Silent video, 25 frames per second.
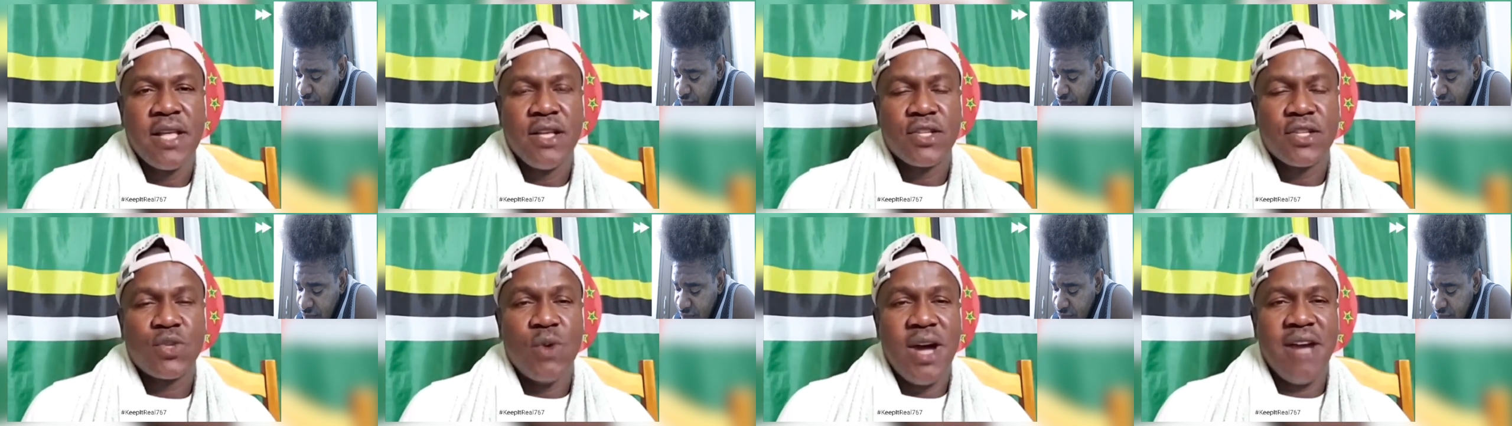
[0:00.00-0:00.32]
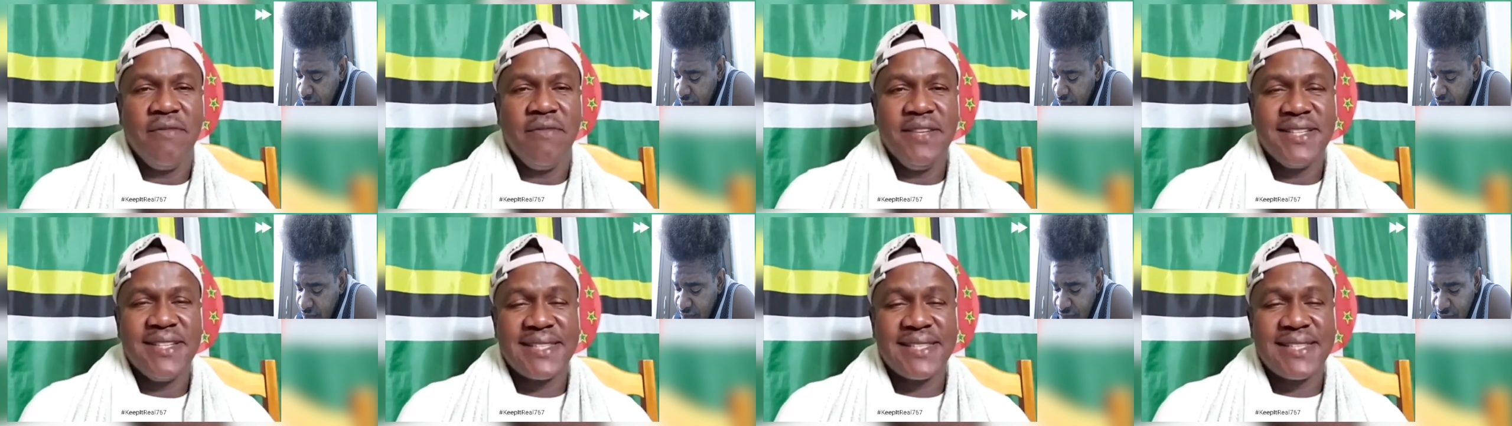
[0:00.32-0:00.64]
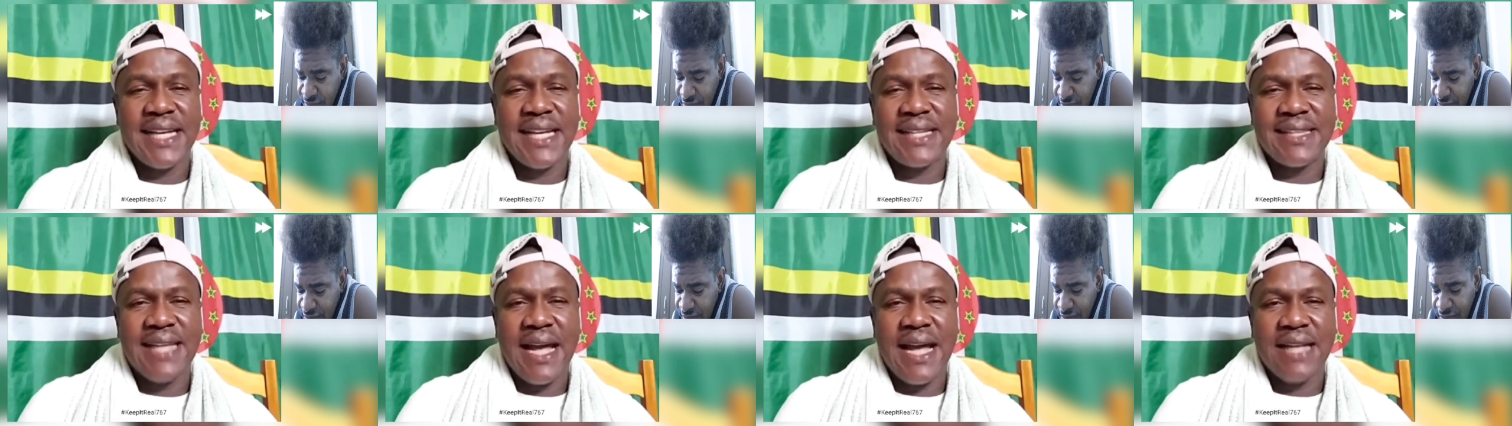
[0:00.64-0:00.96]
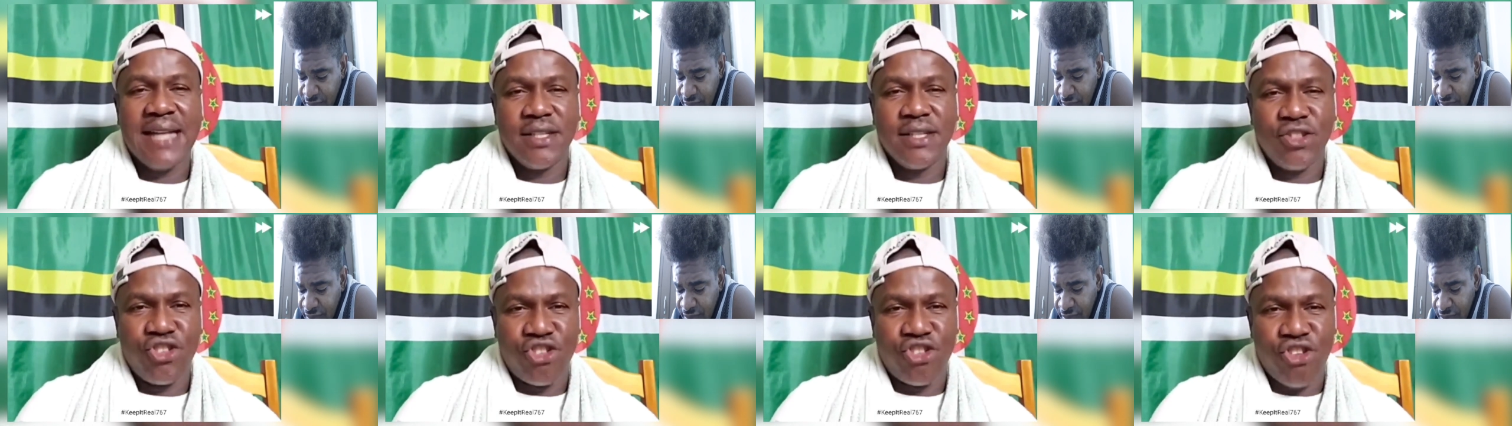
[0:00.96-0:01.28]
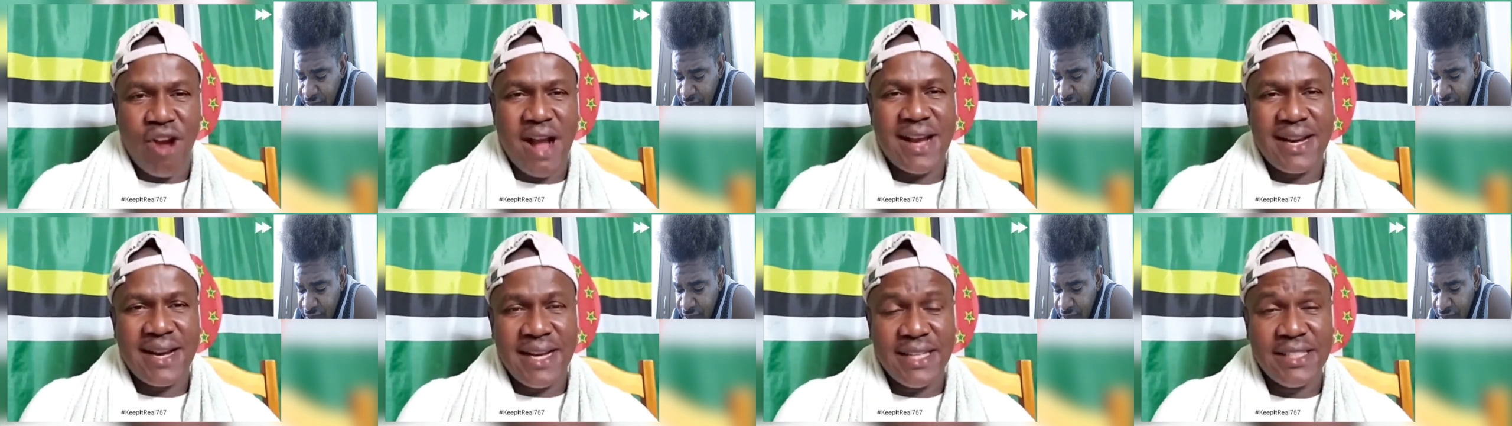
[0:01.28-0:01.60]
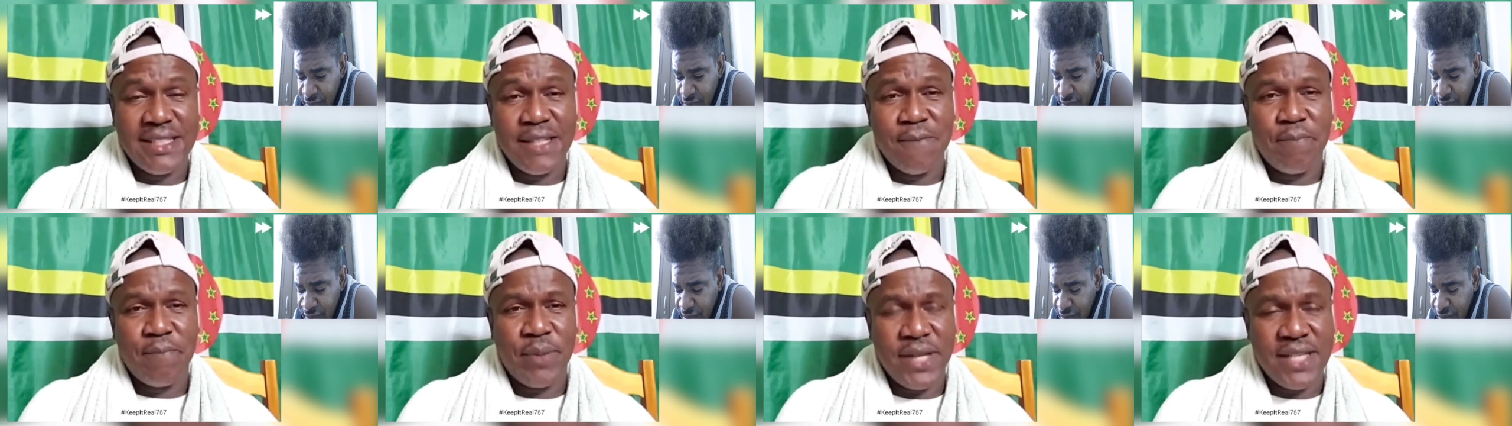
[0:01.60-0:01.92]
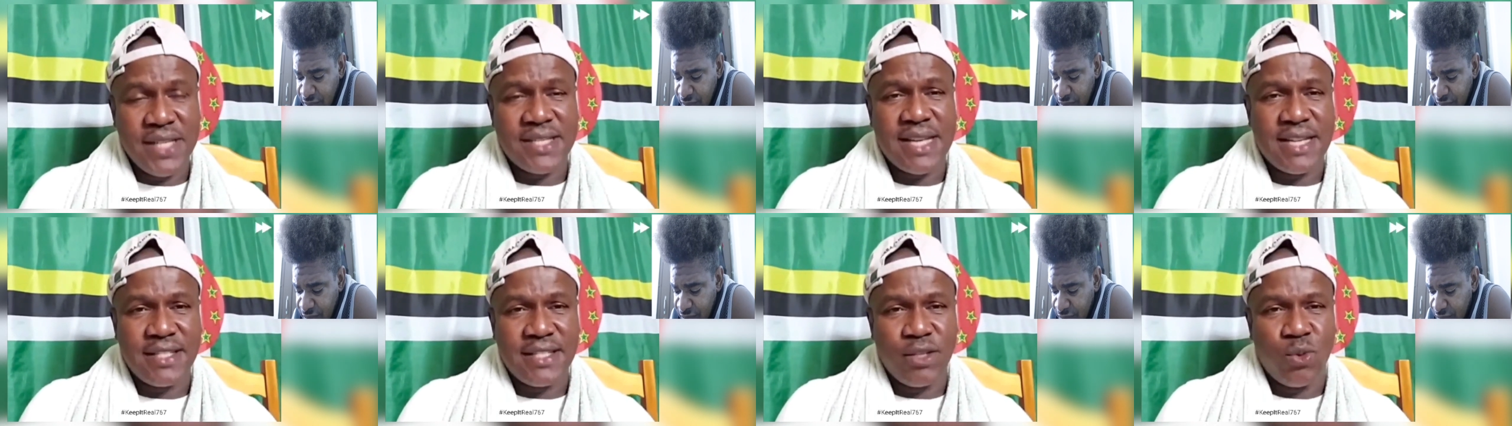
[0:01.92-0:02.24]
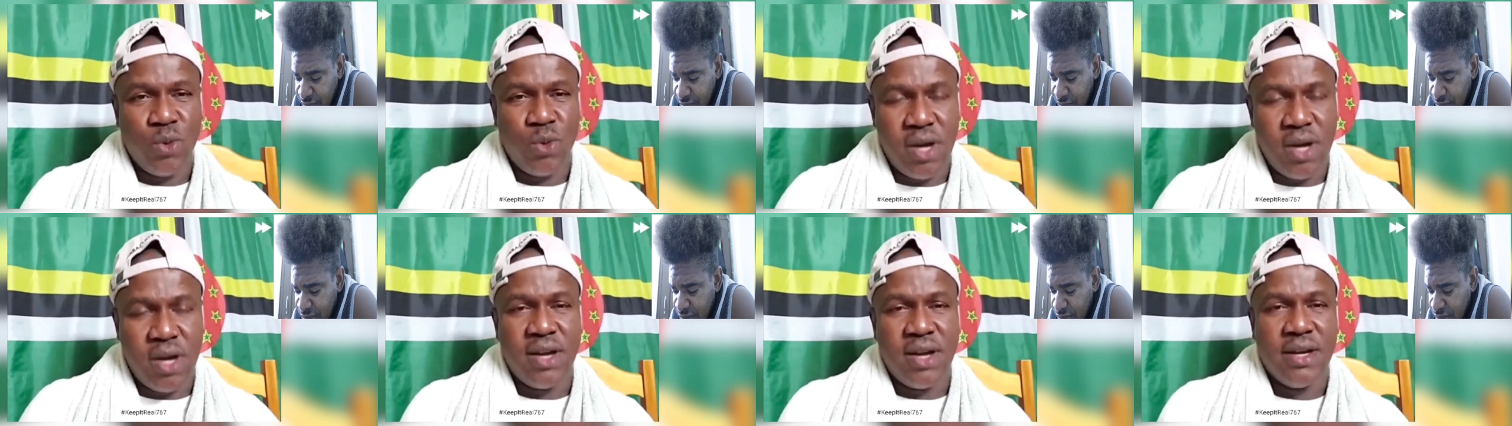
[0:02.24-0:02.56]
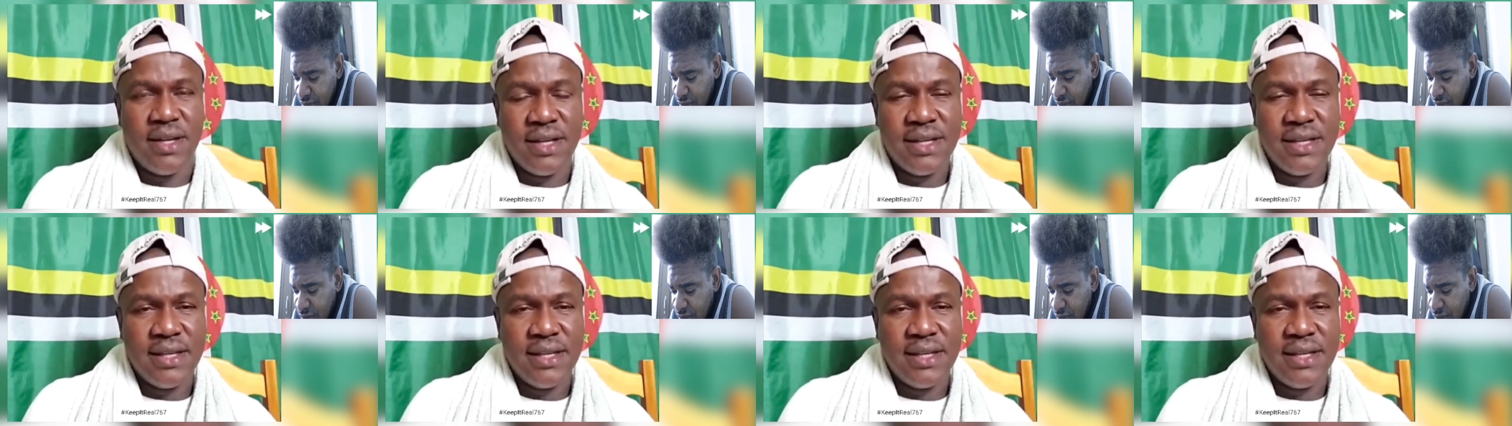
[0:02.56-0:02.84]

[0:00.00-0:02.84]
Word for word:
Speaker 1: So having set that dragnet in place, as it were,